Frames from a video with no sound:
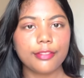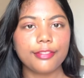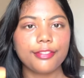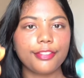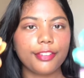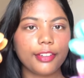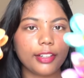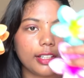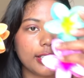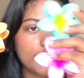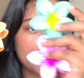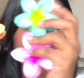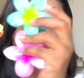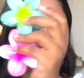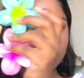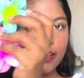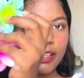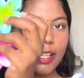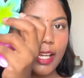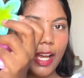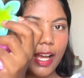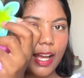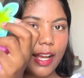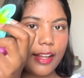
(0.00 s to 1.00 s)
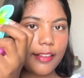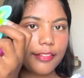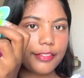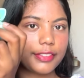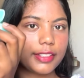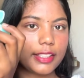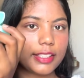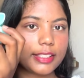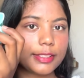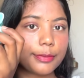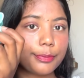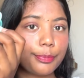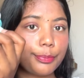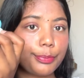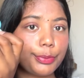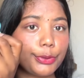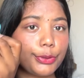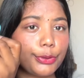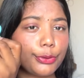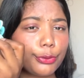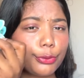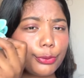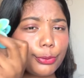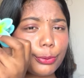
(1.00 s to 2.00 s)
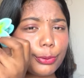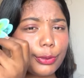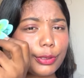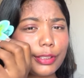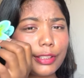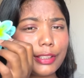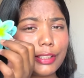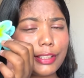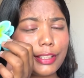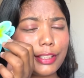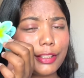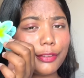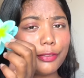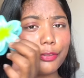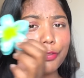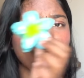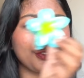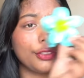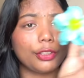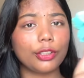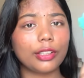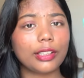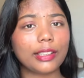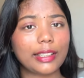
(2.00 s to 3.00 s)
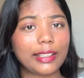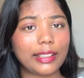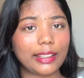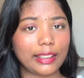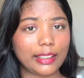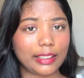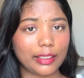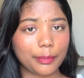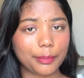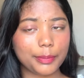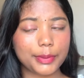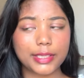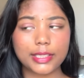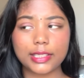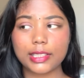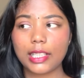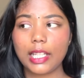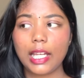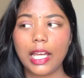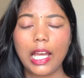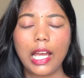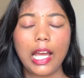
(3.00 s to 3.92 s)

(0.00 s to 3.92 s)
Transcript: First, we have this beautiful clips